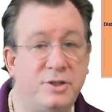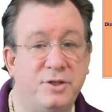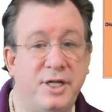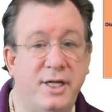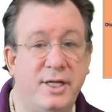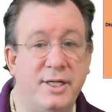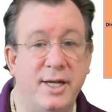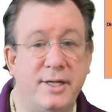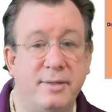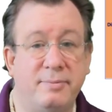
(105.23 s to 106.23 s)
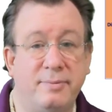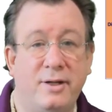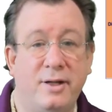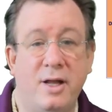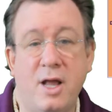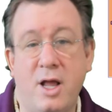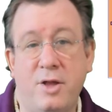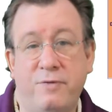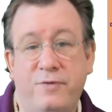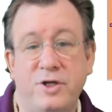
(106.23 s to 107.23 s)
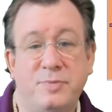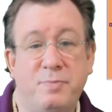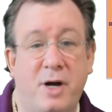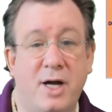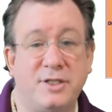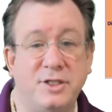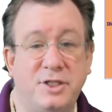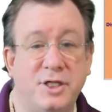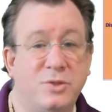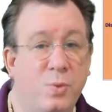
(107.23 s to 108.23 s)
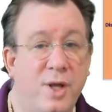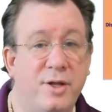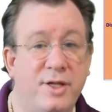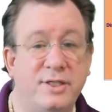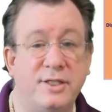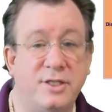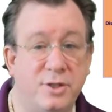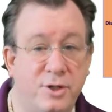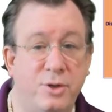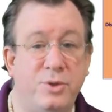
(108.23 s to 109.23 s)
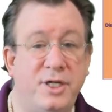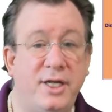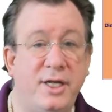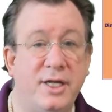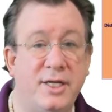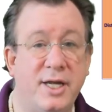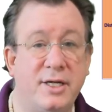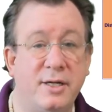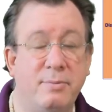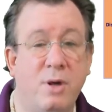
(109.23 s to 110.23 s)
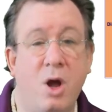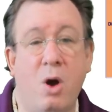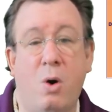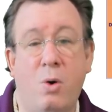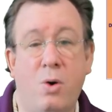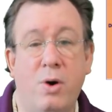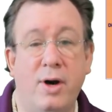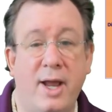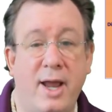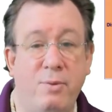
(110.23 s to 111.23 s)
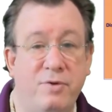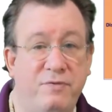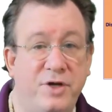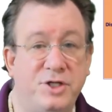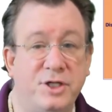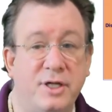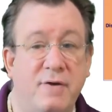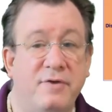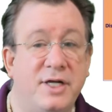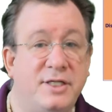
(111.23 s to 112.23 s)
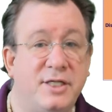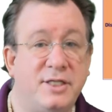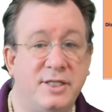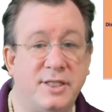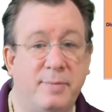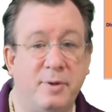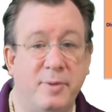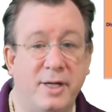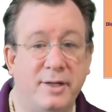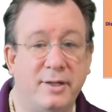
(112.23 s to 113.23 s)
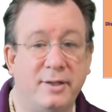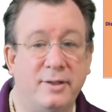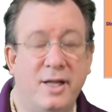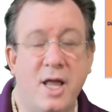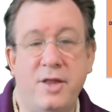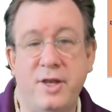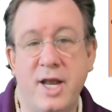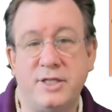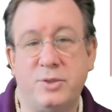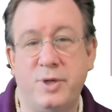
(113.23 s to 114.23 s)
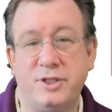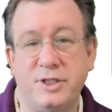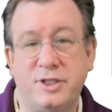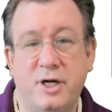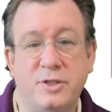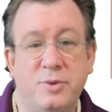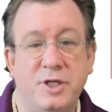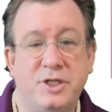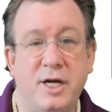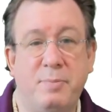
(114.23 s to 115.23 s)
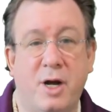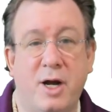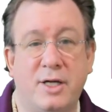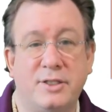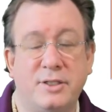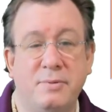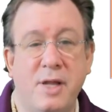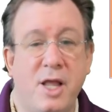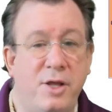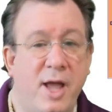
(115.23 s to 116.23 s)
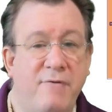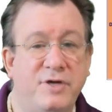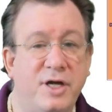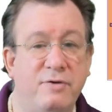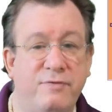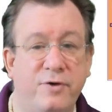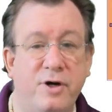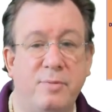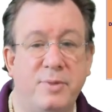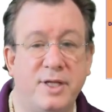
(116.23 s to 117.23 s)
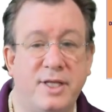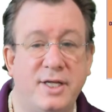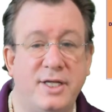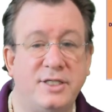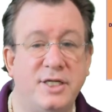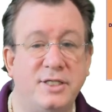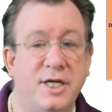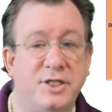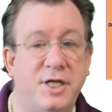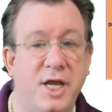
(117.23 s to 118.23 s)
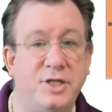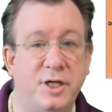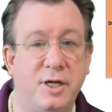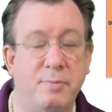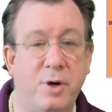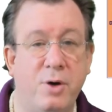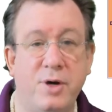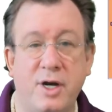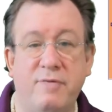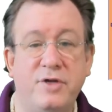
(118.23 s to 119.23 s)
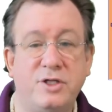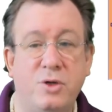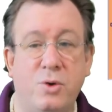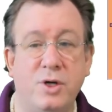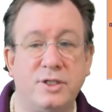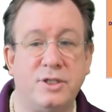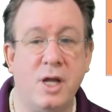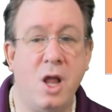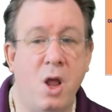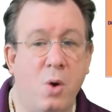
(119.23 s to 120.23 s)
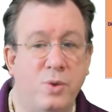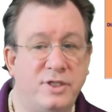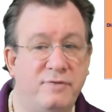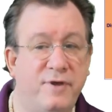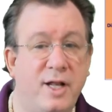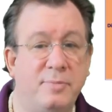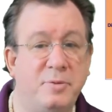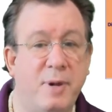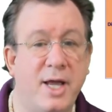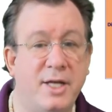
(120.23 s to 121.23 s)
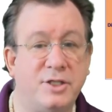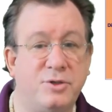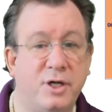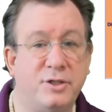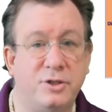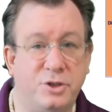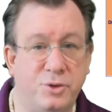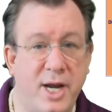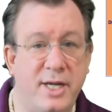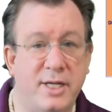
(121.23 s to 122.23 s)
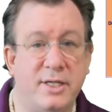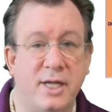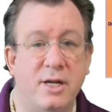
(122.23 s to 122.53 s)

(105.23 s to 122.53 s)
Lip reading: your DE addendum. The first box is just whether this is a new DE addendum or a revision of an existing supplement. The next question starts with a checkbox. You have to confirm that the distance education component of this course was developed by an instructor trained in